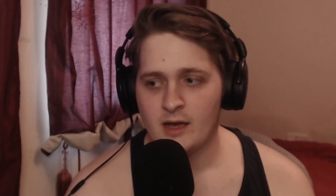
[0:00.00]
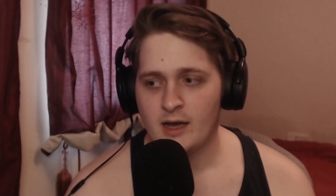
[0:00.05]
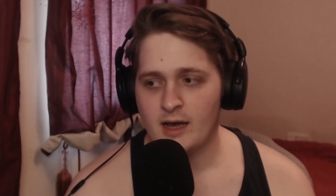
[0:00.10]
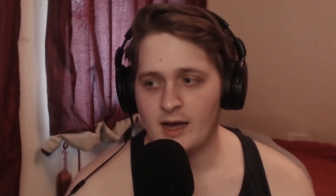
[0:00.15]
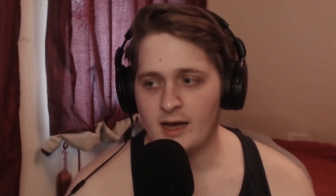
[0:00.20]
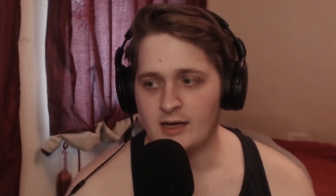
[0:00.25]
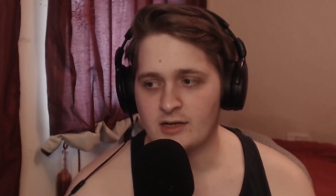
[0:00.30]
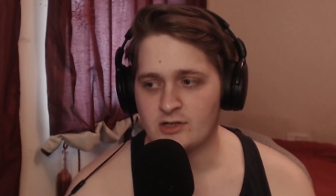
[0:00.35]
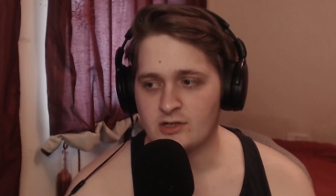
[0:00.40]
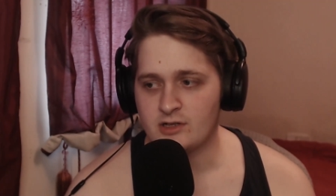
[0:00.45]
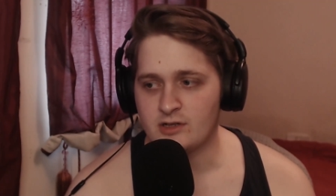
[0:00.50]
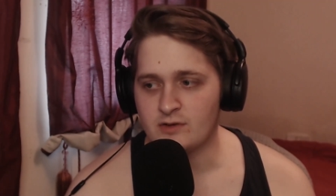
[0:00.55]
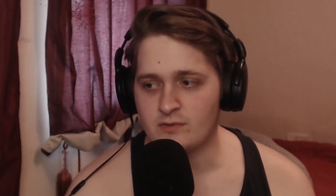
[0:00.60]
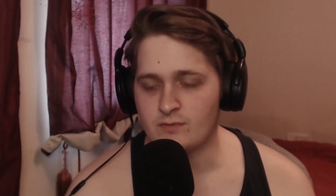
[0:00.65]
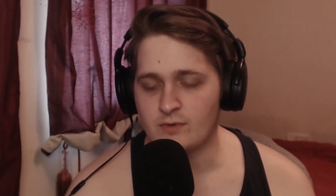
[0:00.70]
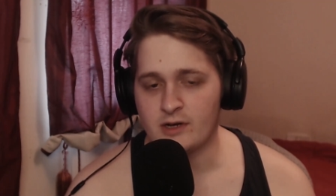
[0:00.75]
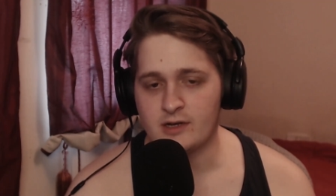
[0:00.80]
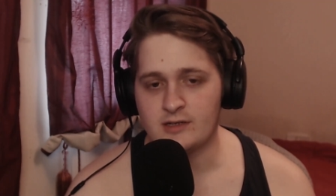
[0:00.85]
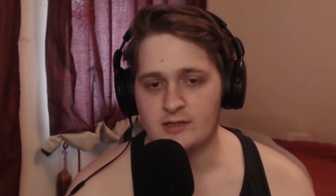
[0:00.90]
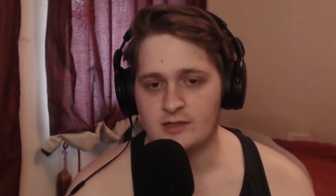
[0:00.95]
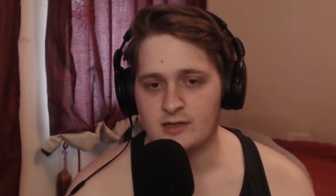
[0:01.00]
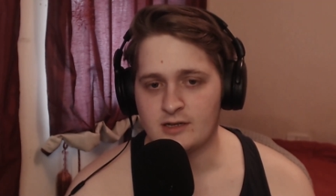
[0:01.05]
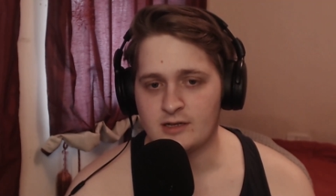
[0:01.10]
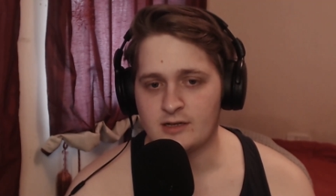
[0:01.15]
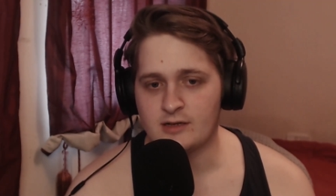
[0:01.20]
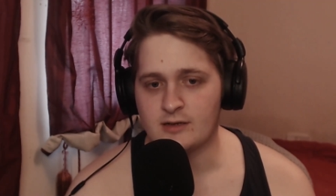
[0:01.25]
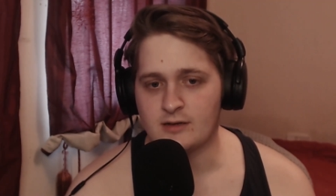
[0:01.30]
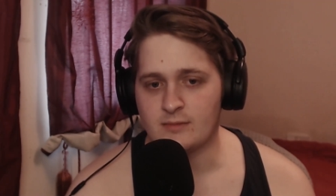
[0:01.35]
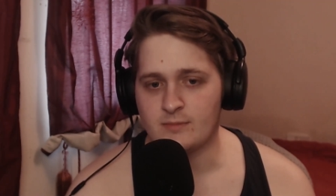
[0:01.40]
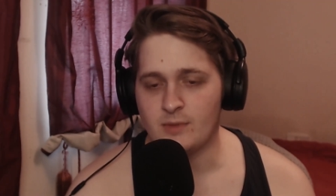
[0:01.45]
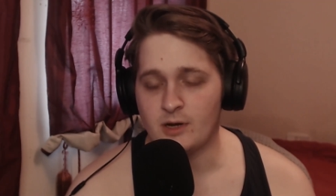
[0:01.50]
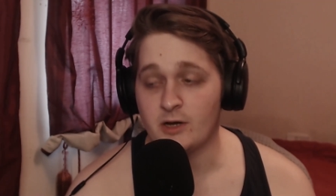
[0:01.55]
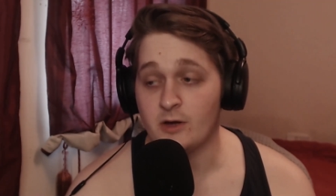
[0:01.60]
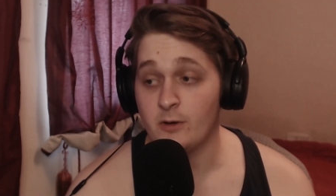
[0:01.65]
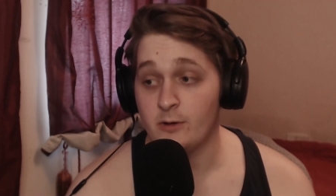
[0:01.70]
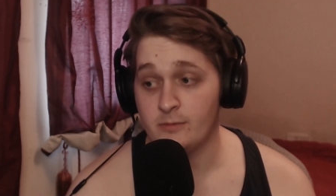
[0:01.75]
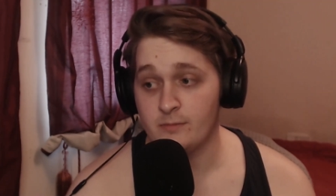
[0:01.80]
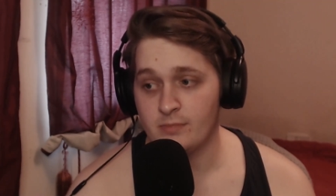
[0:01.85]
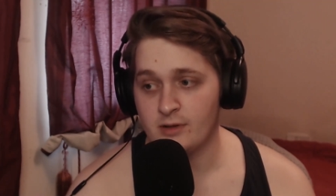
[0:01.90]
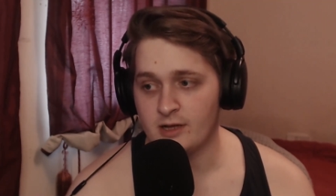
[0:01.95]
actually renting my
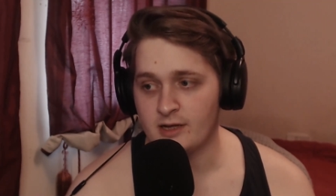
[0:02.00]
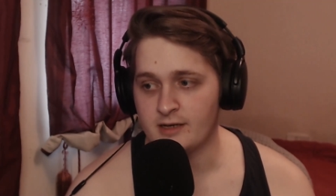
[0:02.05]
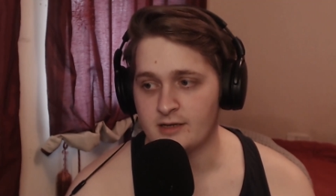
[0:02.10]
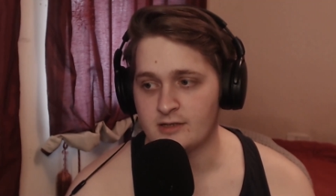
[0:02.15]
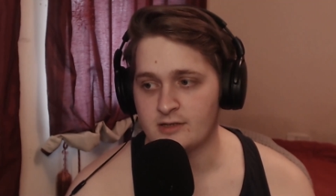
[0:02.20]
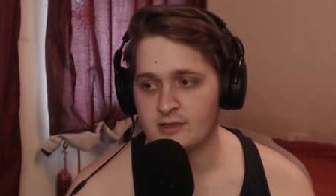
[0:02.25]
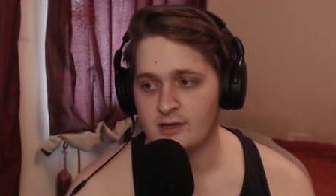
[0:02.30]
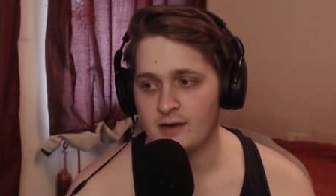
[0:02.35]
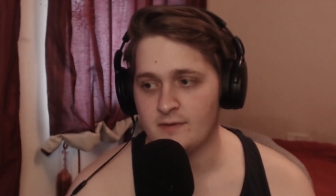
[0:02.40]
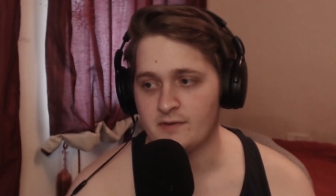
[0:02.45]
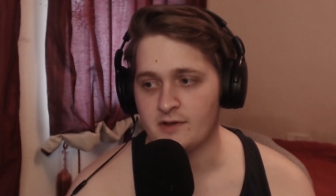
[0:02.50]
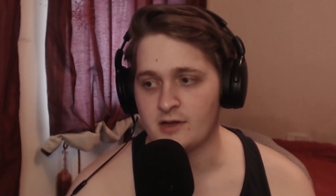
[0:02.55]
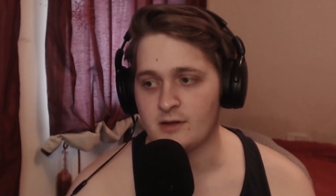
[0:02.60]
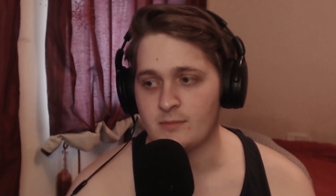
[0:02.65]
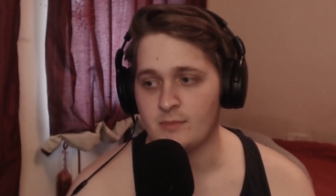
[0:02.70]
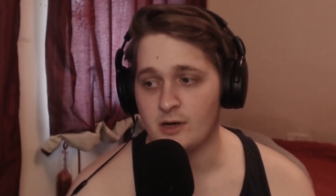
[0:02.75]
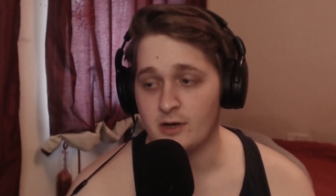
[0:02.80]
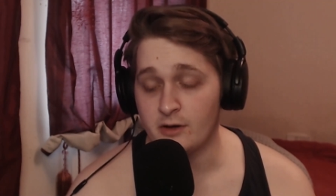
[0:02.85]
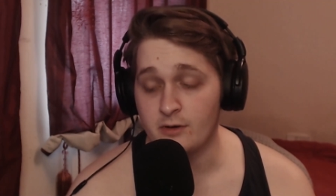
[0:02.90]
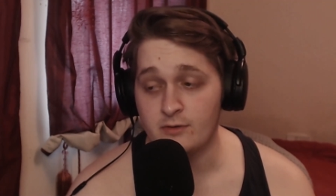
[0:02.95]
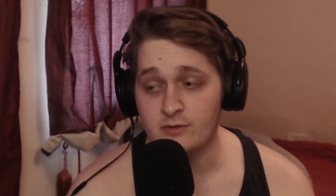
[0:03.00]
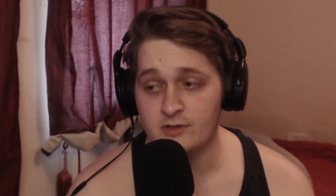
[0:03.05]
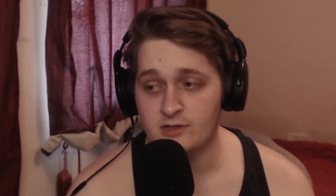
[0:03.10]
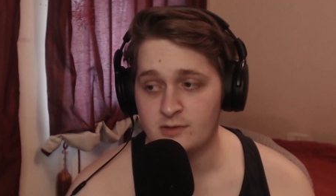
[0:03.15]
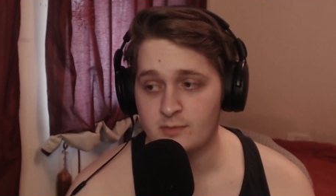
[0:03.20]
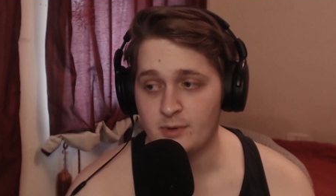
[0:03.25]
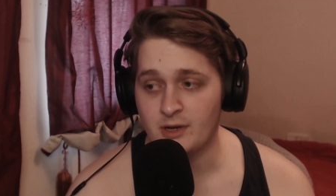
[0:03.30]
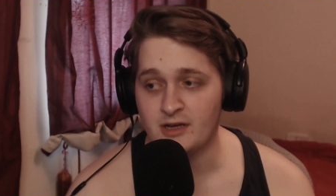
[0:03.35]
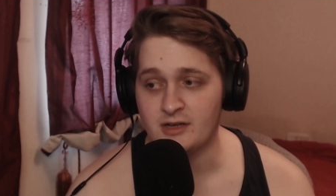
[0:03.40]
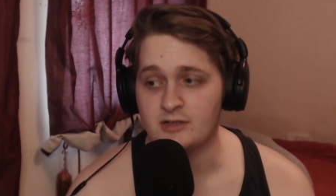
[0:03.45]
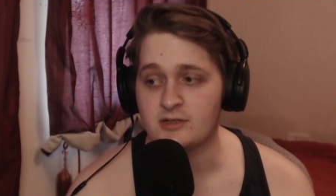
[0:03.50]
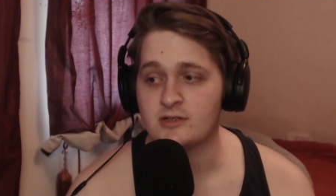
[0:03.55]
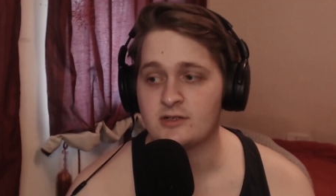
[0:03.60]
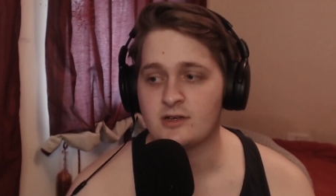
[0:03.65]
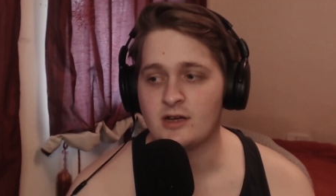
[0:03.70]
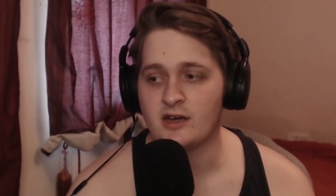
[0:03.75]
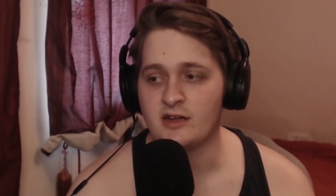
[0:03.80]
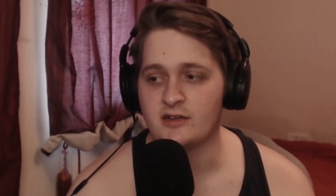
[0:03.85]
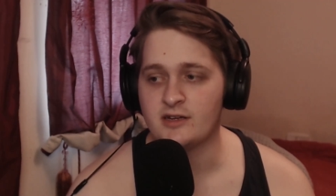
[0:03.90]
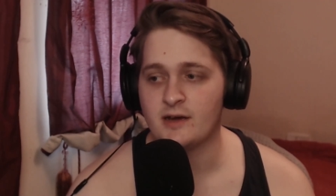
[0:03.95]
own place, having my own space,
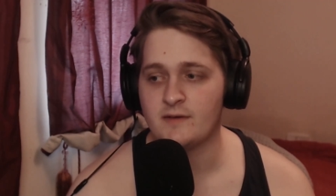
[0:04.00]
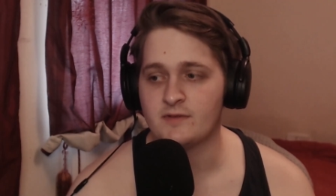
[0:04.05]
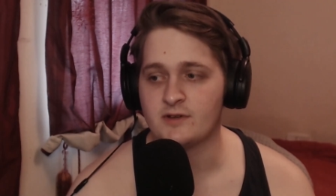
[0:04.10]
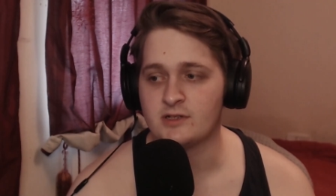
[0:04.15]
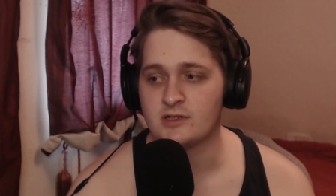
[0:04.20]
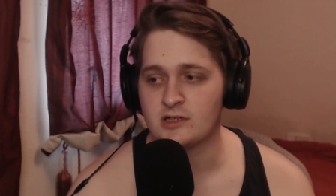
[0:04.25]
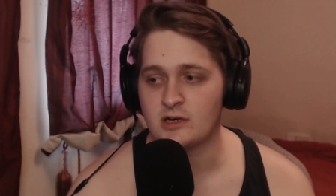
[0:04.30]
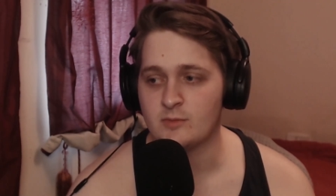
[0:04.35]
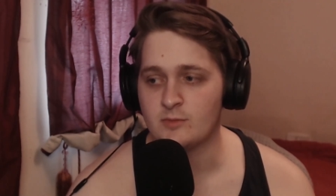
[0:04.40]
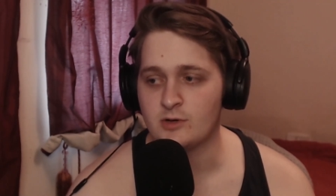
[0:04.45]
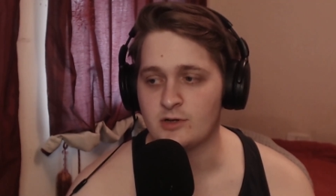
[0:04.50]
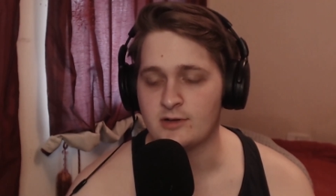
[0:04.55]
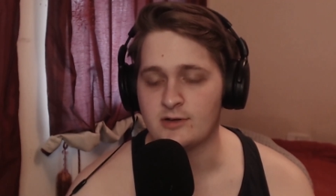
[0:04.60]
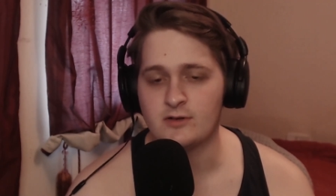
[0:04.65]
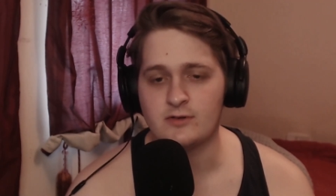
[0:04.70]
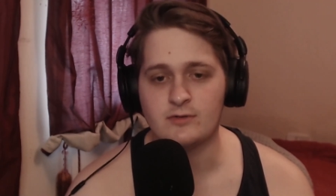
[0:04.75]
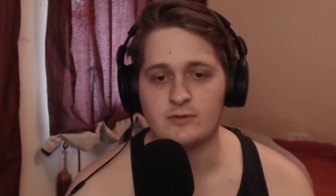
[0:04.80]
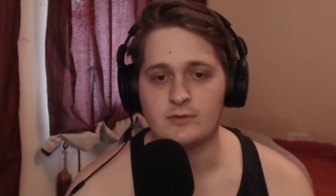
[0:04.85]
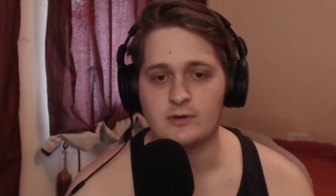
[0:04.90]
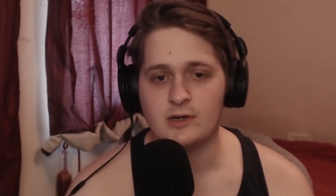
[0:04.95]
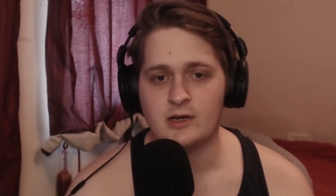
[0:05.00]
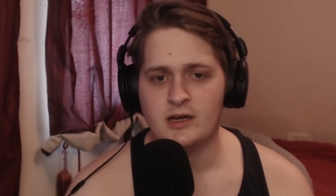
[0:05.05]
and having someone who